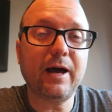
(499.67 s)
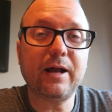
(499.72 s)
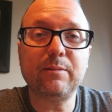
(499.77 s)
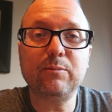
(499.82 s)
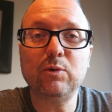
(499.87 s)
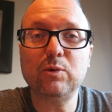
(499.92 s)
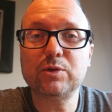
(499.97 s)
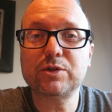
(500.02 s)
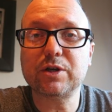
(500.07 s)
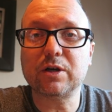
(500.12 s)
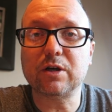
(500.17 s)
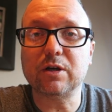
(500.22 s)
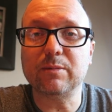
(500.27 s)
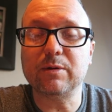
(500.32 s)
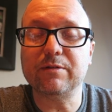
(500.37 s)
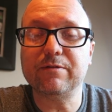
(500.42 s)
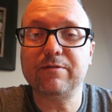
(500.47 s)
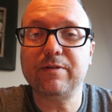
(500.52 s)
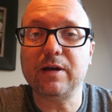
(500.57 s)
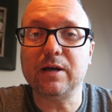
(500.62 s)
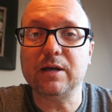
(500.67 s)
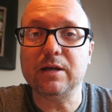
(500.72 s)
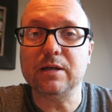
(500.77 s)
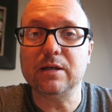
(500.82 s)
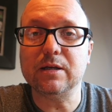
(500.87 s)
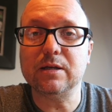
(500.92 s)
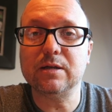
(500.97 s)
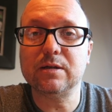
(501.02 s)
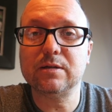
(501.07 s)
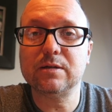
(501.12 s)
and I'm also going to be
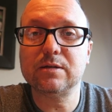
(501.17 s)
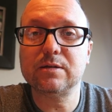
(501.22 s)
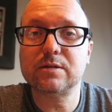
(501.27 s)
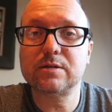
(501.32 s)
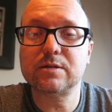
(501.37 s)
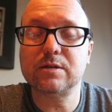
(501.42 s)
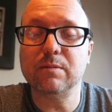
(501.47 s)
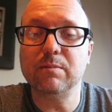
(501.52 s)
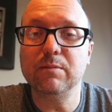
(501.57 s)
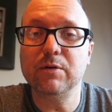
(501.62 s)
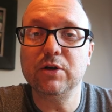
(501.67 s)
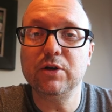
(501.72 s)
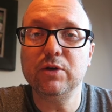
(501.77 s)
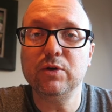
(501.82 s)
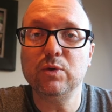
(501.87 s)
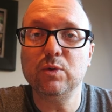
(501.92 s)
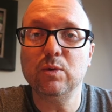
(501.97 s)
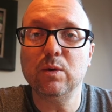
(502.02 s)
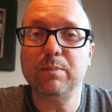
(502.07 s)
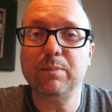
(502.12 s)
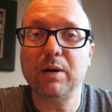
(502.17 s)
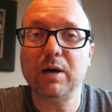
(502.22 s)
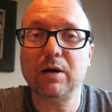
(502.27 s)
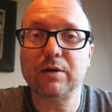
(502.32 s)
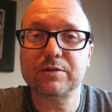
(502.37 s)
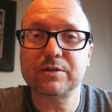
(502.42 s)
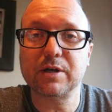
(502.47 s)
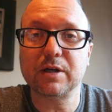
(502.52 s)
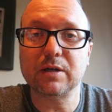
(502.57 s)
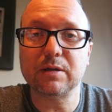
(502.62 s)
fitting some new
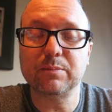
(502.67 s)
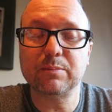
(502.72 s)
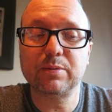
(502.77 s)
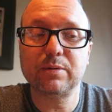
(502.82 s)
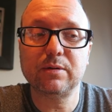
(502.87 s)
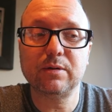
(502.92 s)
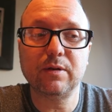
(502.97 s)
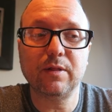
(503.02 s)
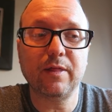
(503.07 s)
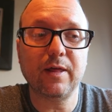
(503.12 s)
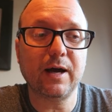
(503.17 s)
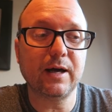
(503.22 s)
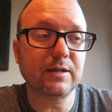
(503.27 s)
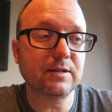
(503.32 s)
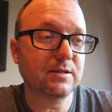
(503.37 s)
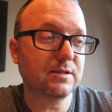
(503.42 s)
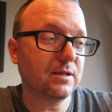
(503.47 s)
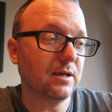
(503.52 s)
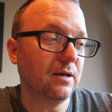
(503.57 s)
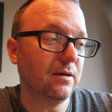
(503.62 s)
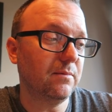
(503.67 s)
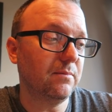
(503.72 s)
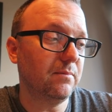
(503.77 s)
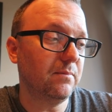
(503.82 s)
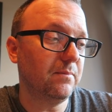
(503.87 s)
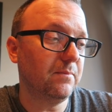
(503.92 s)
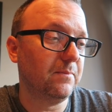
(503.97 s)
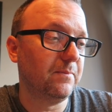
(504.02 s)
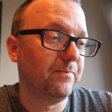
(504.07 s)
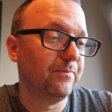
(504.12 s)
bar tape that
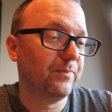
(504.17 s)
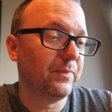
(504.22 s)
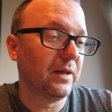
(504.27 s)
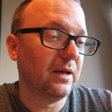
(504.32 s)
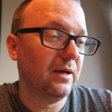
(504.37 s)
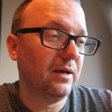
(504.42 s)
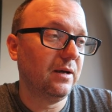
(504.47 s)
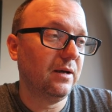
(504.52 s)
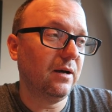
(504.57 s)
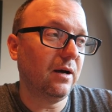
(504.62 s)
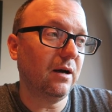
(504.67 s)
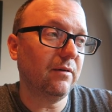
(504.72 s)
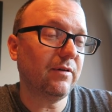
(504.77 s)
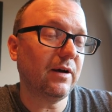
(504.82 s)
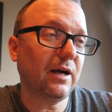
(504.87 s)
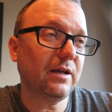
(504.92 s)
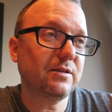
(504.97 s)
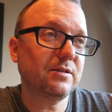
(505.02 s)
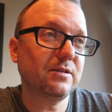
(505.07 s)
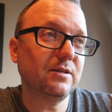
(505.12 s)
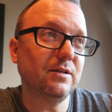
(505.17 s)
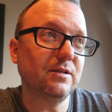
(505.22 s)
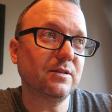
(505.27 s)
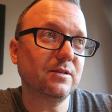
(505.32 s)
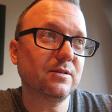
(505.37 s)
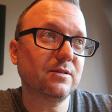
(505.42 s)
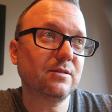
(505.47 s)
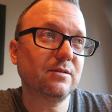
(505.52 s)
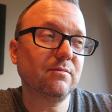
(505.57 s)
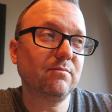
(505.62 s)
um, I've had
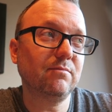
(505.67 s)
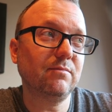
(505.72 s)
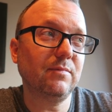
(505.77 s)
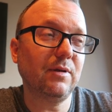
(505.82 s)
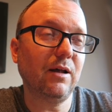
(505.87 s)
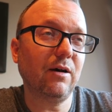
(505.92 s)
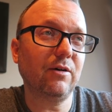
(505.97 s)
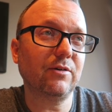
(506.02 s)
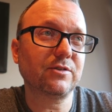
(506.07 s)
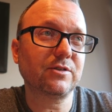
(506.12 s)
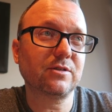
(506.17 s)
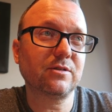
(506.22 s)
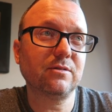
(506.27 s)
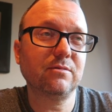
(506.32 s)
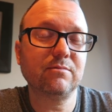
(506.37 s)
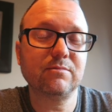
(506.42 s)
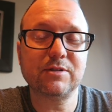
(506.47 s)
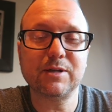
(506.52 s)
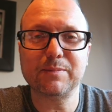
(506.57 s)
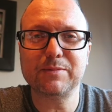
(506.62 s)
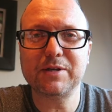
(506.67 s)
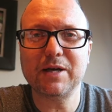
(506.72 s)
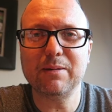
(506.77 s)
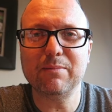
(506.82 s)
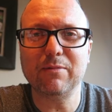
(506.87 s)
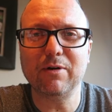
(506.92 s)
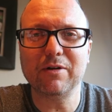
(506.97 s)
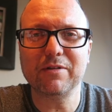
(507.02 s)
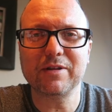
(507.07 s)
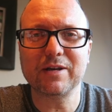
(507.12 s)
since last
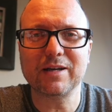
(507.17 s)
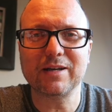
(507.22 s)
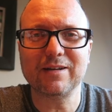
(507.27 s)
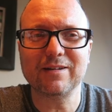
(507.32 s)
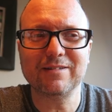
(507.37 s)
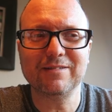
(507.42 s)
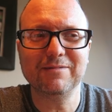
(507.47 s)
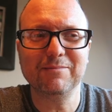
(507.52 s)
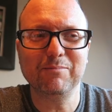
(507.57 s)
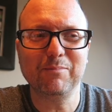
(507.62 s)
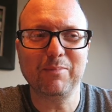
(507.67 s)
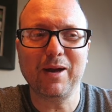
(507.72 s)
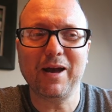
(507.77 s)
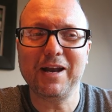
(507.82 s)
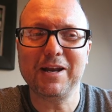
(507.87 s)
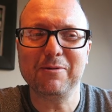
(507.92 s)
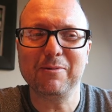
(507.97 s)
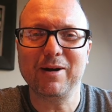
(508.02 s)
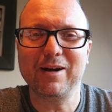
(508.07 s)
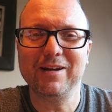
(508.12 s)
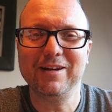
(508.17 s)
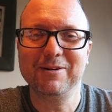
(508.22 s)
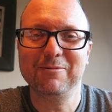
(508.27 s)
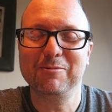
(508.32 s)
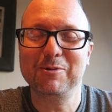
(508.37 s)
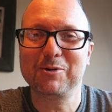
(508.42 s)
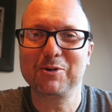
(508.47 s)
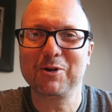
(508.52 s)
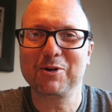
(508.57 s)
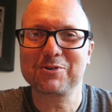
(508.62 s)
September, I think. But anyway,
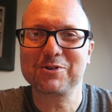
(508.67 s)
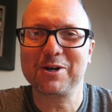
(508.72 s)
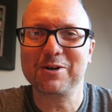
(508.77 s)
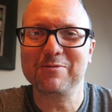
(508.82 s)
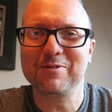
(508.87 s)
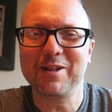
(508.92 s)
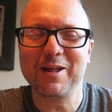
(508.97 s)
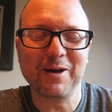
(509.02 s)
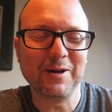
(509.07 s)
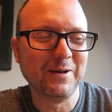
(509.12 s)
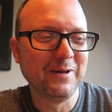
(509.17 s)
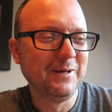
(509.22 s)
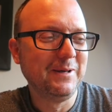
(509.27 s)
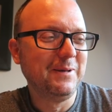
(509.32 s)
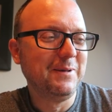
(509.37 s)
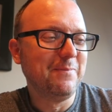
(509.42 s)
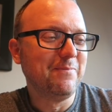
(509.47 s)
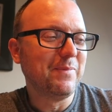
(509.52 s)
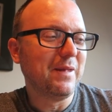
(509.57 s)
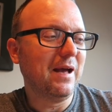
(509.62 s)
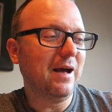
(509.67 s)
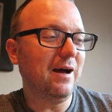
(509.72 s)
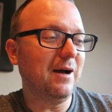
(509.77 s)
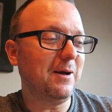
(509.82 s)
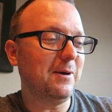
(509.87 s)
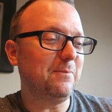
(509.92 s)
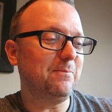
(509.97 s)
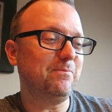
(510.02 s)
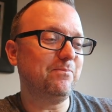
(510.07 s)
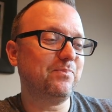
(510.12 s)
we'll gloss over that.
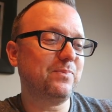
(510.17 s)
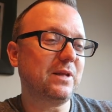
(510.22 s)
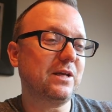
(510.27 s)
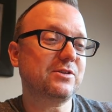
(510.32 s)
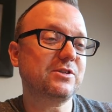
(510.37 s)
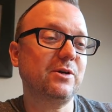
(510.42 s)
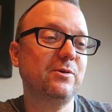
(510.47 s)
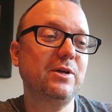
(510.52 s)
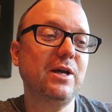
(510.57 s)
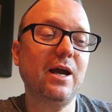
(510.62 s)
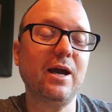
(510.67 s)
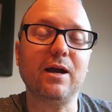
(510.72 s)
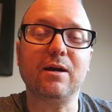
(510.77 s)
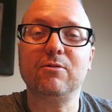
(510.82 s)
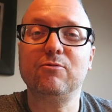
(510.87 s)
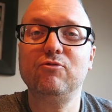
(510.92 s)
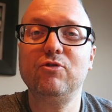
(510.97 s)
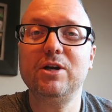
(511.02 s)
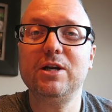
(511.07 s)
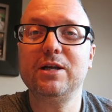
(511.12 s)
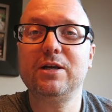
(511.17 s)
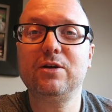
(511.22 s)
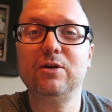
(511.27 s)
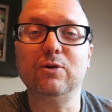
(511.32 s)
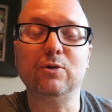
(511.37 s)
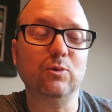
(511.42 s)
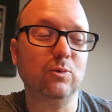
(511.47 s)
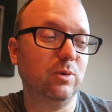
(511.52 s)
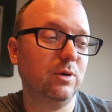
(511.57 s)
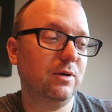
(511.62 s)
Um, so yeah, really
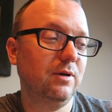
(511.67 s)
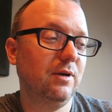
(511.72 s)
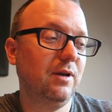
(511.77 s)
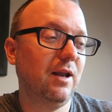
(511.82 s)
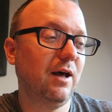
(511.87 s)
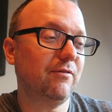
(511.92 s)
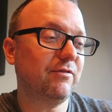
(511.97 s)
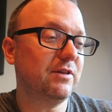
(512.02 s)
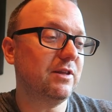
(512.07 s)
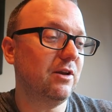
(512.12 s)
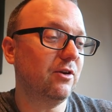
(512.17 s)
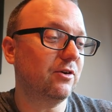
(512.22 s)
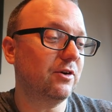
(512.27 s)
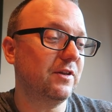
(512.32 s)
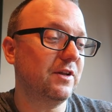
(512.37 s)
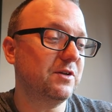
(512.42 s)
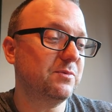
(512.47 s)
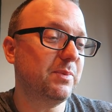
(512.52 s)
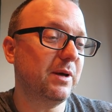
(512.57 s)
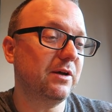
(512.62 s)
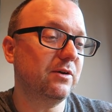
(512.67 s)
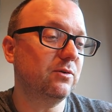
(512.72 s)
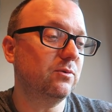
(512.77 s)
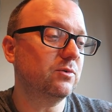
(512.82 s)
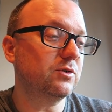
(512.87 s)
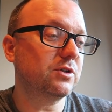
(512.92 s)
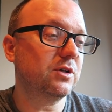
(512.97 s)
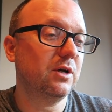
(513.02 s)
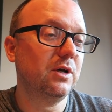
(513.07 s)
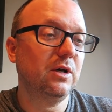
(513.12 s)
cool. Loving the look of these
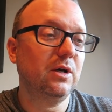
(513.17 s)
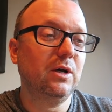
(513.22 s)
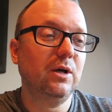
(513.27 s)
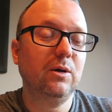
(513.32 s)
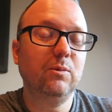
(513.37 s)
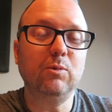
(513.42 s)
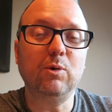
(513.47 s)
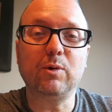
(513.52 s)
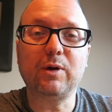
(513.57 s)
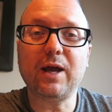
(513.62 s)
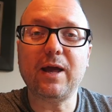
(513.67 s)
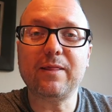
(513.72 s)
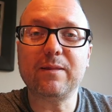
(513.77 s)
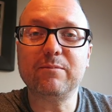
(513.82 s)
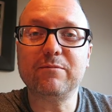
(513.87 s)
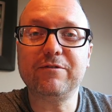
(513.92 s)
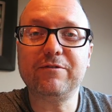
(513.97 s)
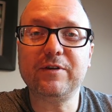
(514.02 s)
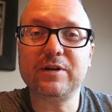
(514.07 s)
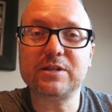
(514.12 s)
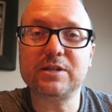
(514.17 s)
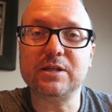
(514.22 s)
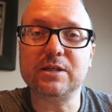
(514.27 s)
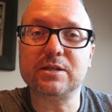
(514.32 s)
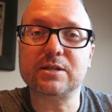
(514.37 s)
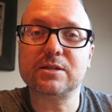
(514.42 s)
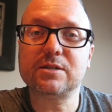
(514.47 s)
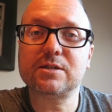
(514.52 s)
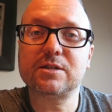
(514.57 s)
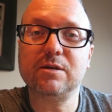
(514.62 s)
pedals. We'll get them
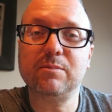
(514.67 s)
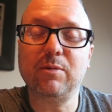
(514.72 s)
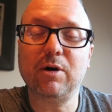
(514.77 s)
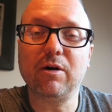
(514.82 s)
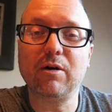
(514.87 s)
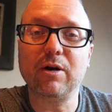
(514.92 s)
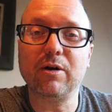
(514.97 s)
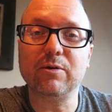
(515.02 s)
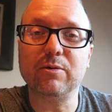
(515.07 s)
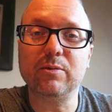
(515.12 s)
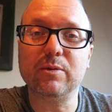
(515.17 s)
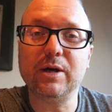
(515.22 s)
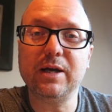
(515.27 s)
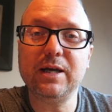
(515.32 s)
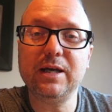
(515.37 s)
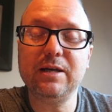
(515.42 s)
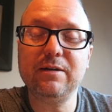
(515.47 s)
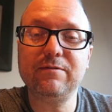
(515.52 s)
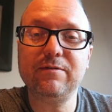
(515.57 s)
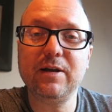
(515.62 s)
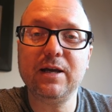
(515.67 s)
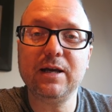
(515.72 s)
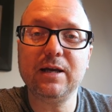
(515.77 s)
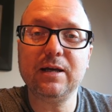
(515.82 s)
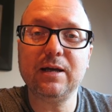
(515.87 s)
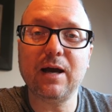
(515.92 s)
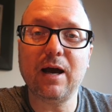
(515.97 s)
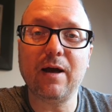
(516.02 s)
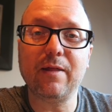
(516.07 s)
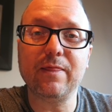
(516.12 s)
fitted tomorrow
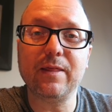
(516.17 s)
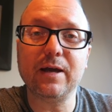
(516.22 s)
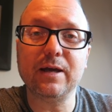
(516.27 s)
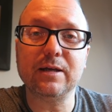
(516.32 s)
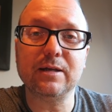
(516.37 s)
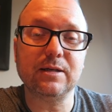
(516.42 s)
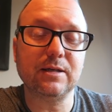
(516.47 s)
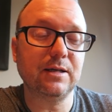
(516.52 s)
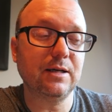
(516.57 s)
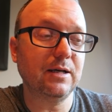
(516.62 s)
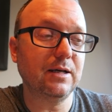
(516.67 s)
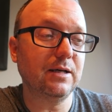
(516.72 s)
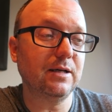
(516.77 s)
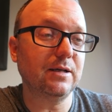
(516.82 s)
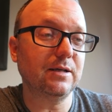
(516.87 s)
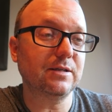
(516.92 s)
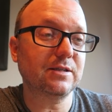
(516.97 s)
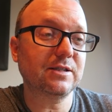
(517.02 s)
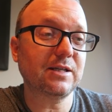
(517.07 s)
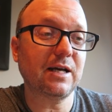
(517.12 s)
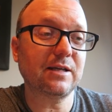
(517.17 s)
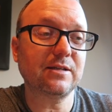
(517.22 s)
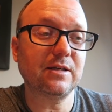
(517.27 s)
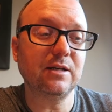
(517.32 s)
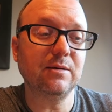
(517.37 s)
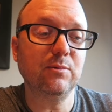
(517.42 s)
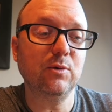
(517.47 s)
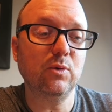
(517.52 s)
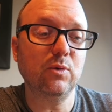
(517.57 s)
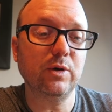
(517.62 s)
evening and then uh,
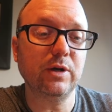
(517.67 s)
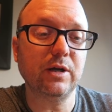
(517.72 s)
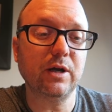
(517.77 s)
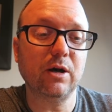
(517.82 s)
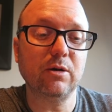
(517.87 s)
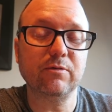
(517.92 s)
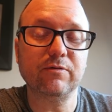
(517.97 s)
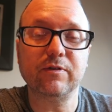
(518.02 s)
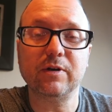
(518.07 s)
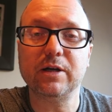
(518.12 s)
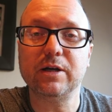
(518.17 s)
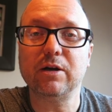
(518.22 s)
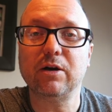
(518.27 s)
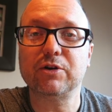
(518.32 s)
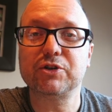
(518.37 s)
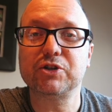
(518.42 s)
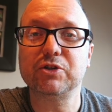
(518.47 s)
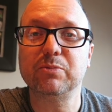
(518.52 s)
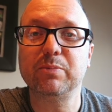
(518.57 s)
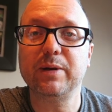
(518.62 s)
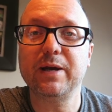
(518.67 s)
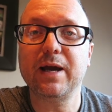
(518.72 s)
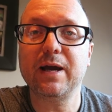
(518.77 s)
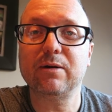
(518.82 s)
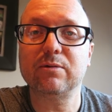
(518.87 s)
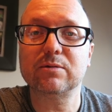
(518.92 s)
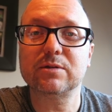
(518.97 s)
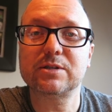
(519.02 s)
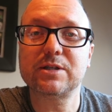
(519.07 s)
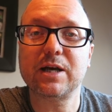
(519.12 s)
Saturday morning hopefully I shall be
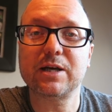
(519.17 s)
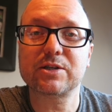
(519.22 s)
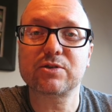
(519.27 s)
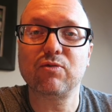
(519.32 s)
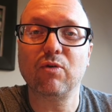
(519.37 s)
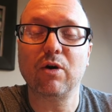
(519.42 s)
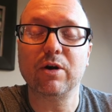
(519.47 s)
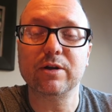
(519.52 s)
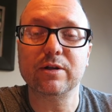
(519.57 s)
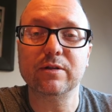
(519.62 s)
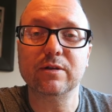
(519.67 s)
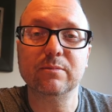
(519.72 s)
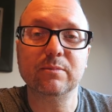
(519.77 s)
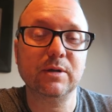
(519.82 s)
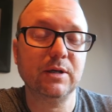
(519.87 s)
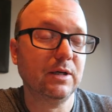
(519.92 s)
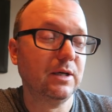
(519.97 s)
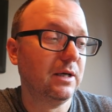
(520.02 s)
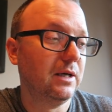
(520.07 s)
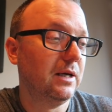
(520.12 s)
out test riding them